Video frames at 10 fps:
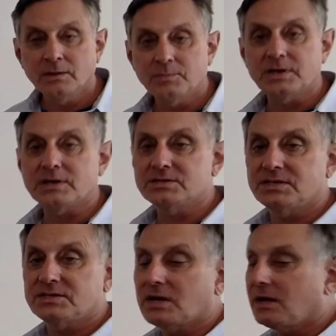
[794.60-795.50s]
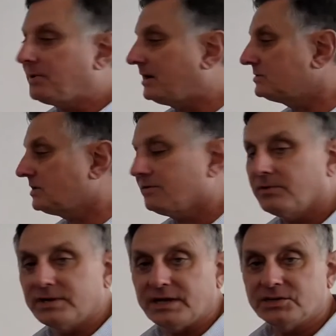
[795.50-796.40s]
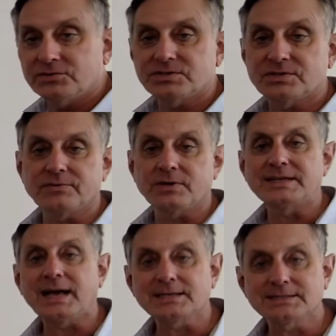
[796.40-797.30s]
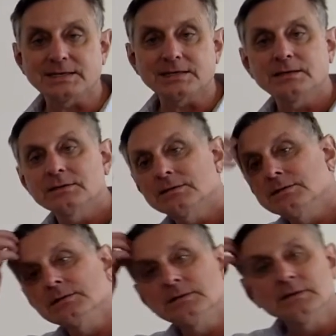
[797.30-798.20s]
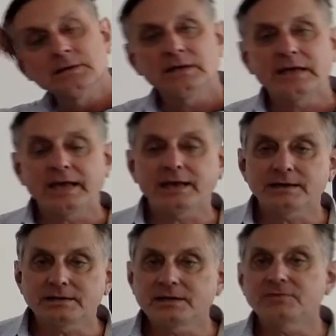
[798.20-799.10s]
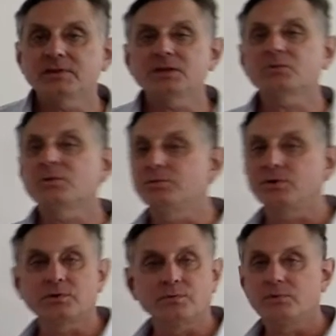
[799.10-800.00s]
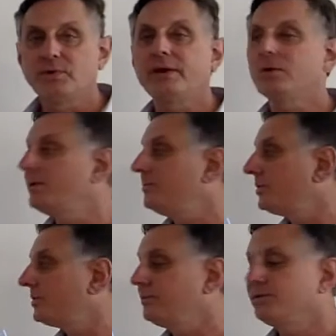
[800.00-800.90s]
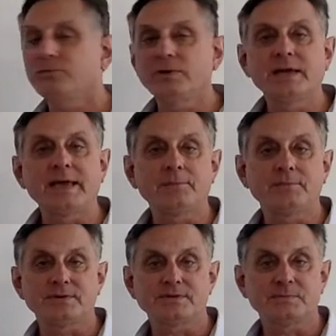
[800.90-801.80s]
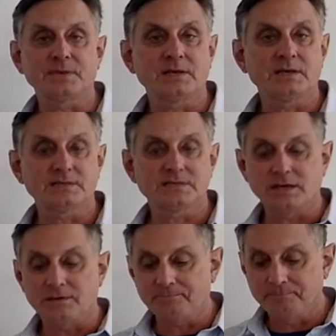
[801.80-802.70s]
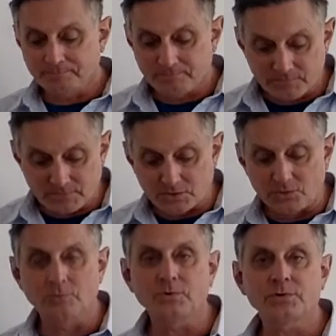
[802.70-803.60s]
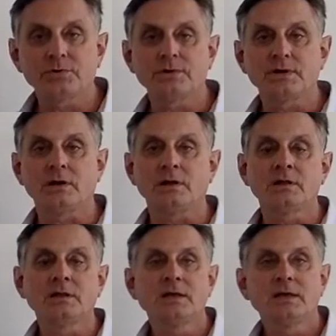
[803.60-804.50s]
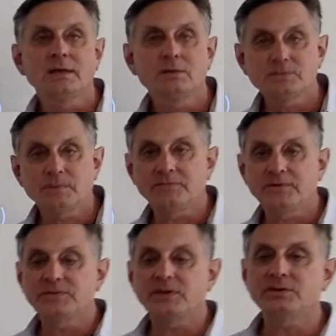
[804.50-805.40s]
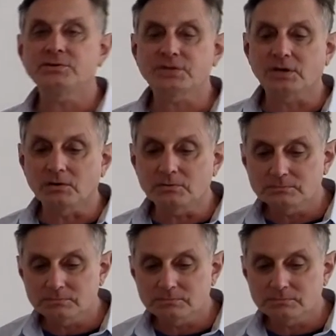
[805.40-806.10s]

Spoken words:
because these compounds are very dangerous, they're very toxic. And even liquid mercury, we are a mercury-free campus because no mercury at all. It was about 15 years ago